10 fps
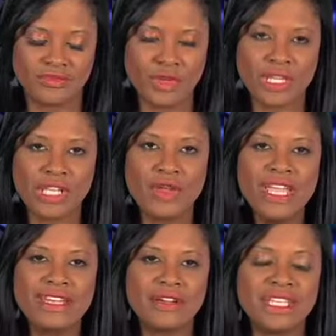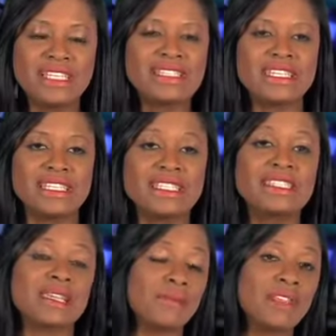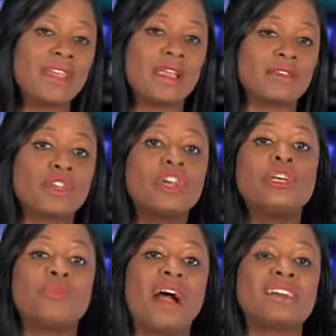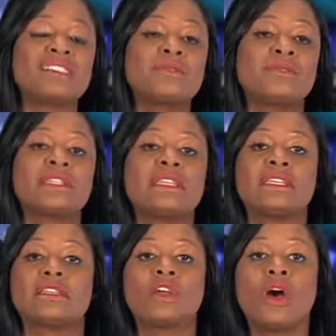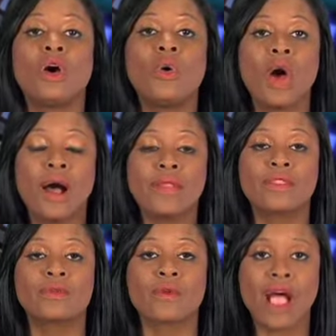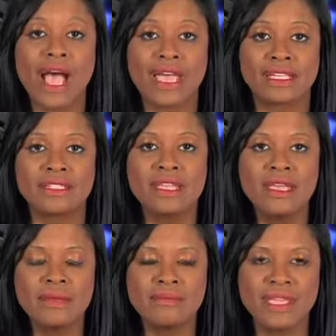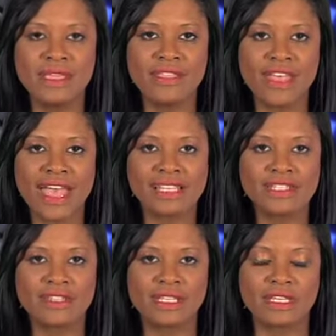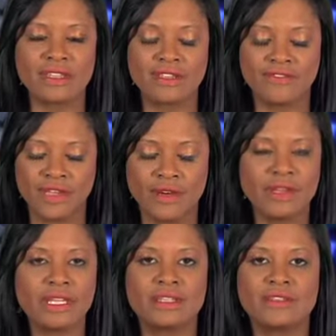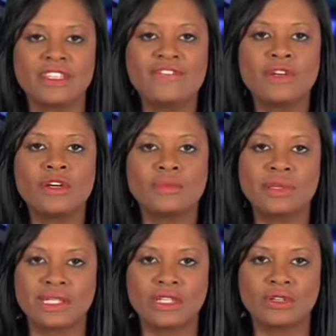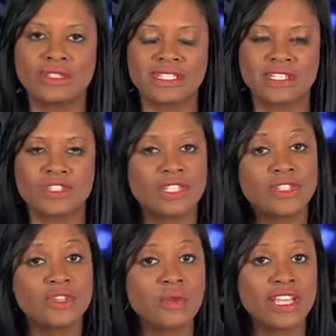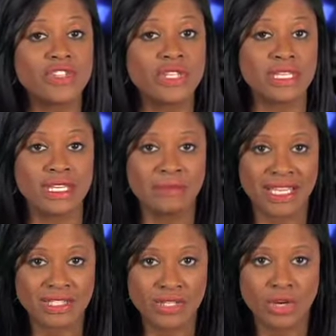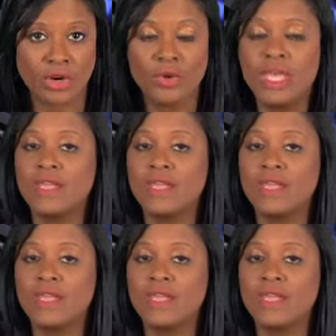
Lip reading: Very low. Now, is it something that could possibly go on the rise, being that the very difficult political situation in Mexico,